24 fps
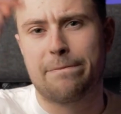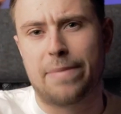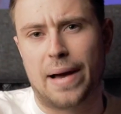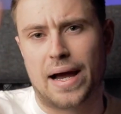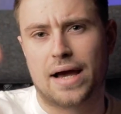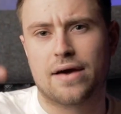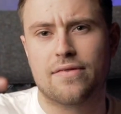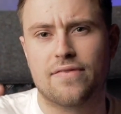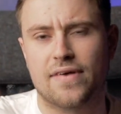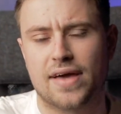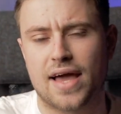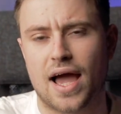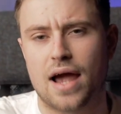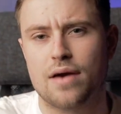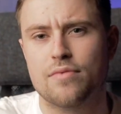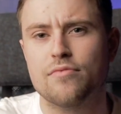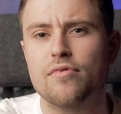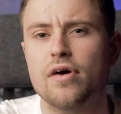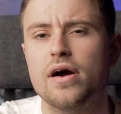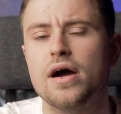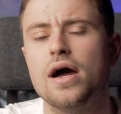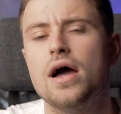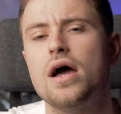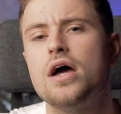back of a
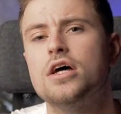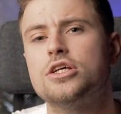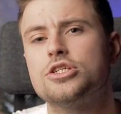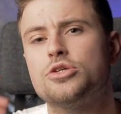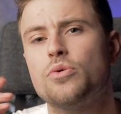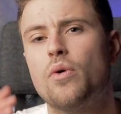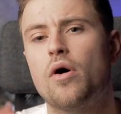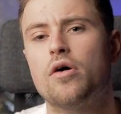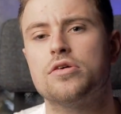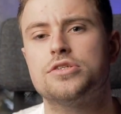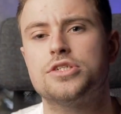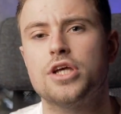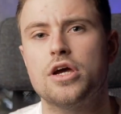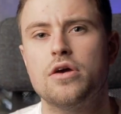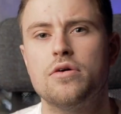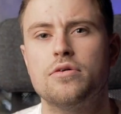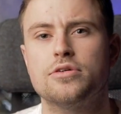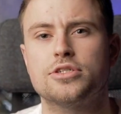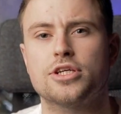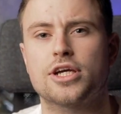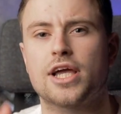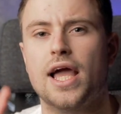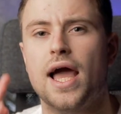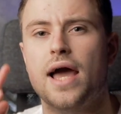camera. So what I'll do
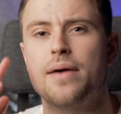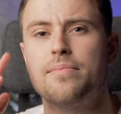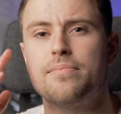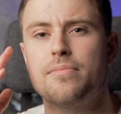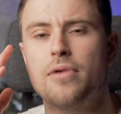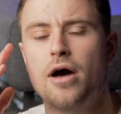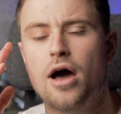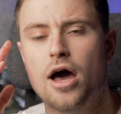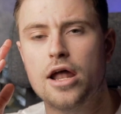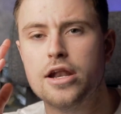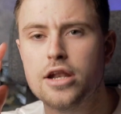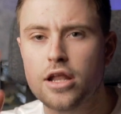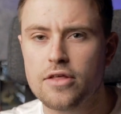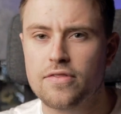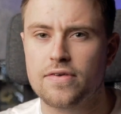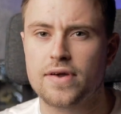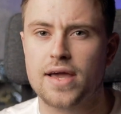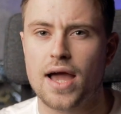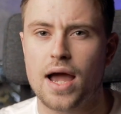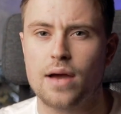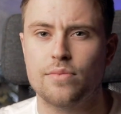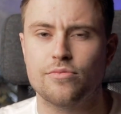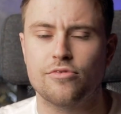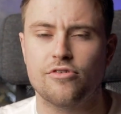is I'll get another
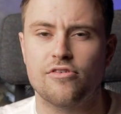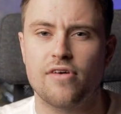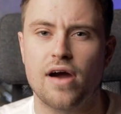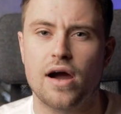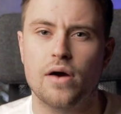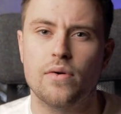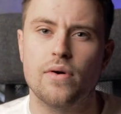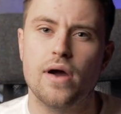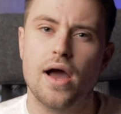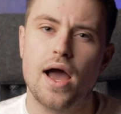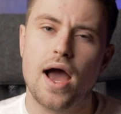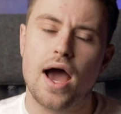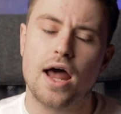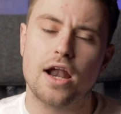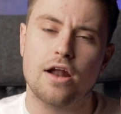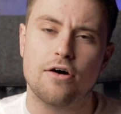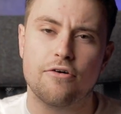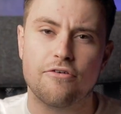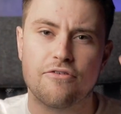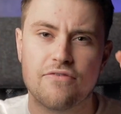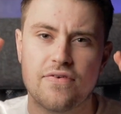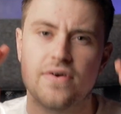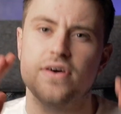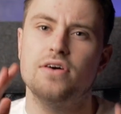camera out and
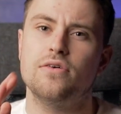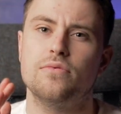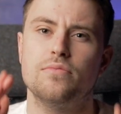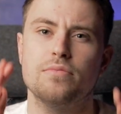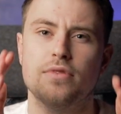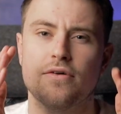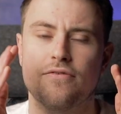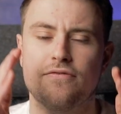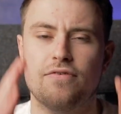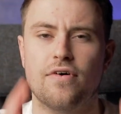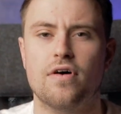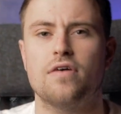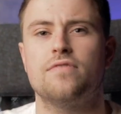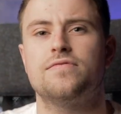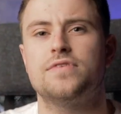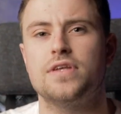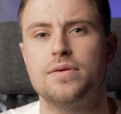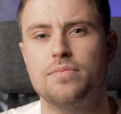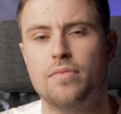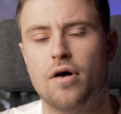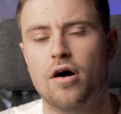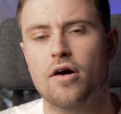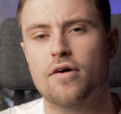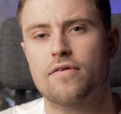I'll film the
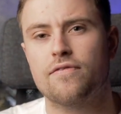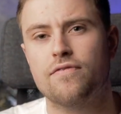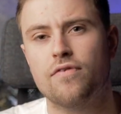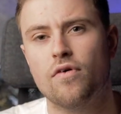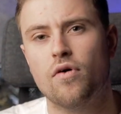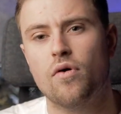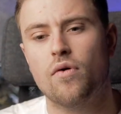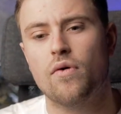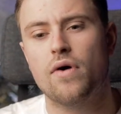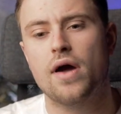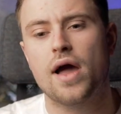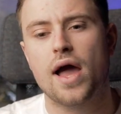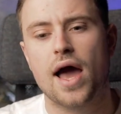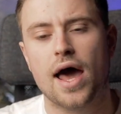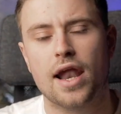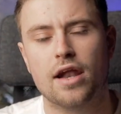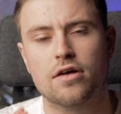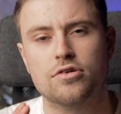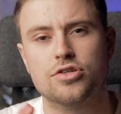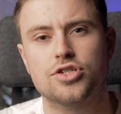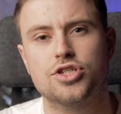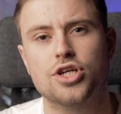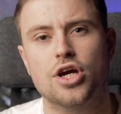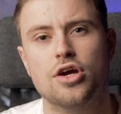5D Mark IV and
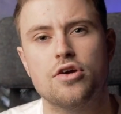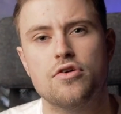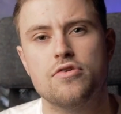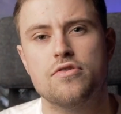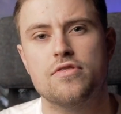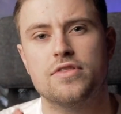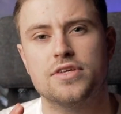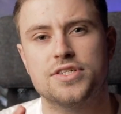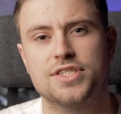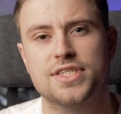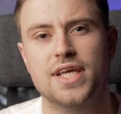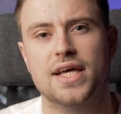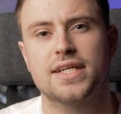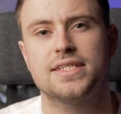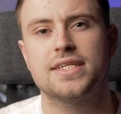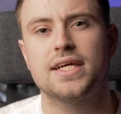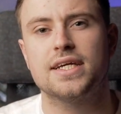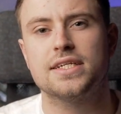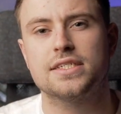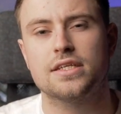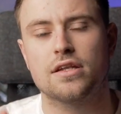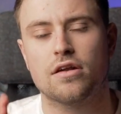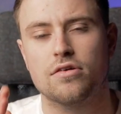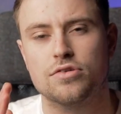I'll show you the
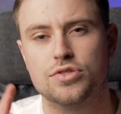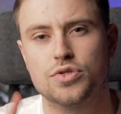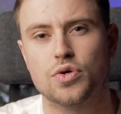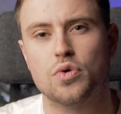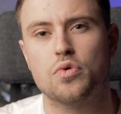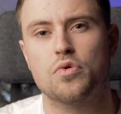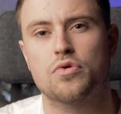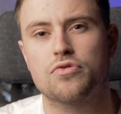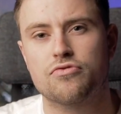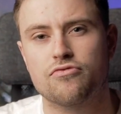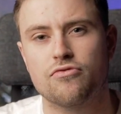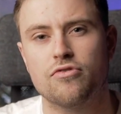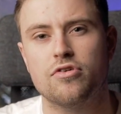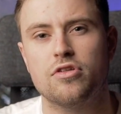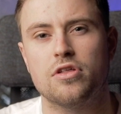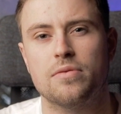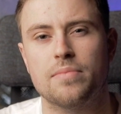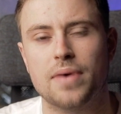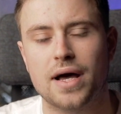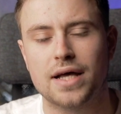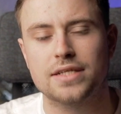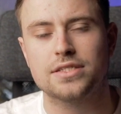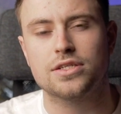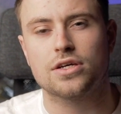settings and I'll talk through
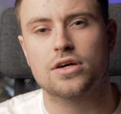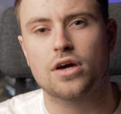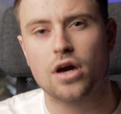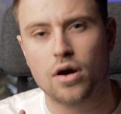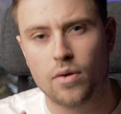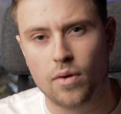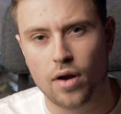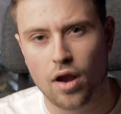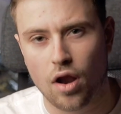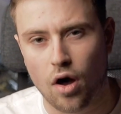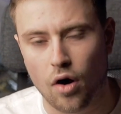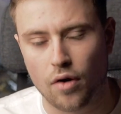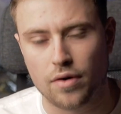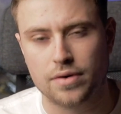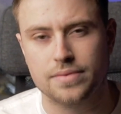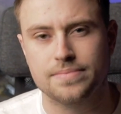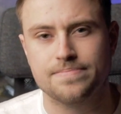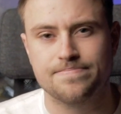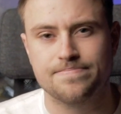them as I go along.